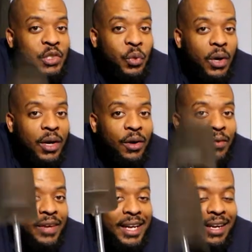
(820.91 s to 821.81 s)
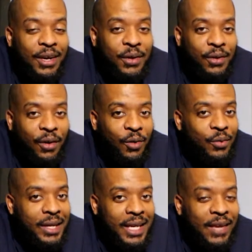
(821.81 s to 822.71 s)
12 and under
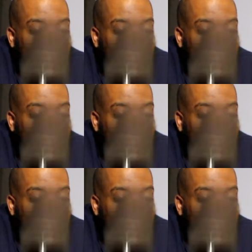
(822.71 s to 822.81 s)
only.